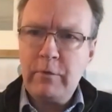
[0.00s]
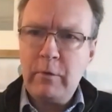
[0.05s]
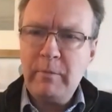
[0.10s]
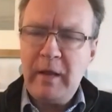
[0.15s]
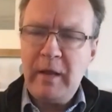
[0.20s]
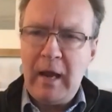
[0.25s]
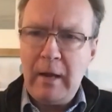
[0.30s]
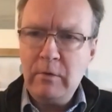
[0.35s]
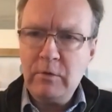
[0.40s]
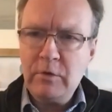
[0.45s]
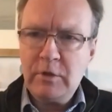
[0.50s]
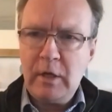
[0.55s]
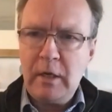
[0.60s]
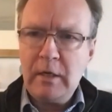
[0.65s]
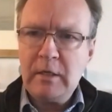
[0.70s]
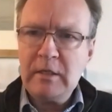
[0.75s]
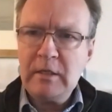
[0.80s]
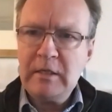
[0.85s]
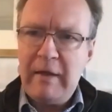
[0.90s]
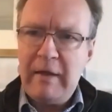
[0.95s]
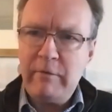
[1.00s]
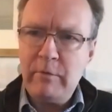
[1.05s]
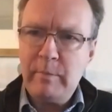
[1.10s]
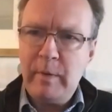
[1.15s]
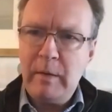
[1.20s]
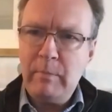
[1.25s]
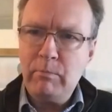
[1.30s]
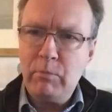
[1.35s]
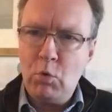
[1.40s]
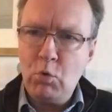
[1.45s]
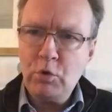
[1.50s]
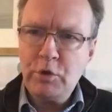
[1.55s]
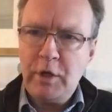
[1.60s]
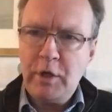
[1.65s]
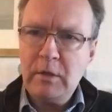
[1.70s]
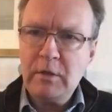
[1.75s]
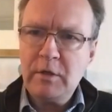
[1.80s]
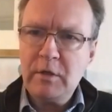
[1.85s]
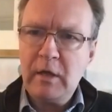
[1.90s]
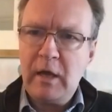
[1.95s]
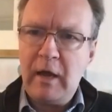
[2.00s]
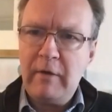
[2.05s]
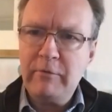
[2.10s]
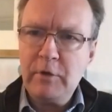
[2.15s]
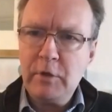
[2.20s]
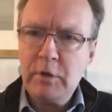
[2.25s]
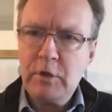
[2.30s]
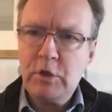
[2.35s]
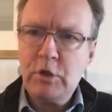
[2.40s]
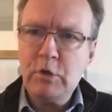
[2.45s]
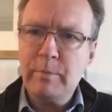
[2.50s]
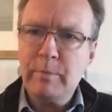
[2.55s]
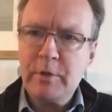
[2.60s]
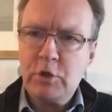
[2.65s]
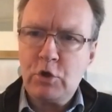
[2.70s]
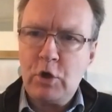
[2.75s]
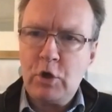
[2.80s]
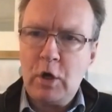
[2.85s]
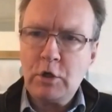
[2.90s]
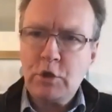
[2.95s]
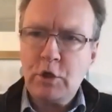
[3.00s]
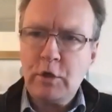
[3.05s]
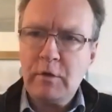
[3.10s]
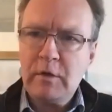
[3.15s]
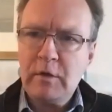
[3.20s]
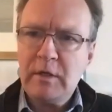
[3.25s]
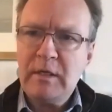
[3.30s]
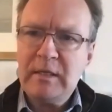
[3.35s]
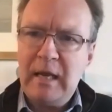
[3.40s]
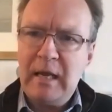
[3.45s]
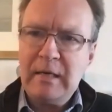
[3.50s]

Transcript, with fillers: from the outset has ever been bought into the government superstructure that he's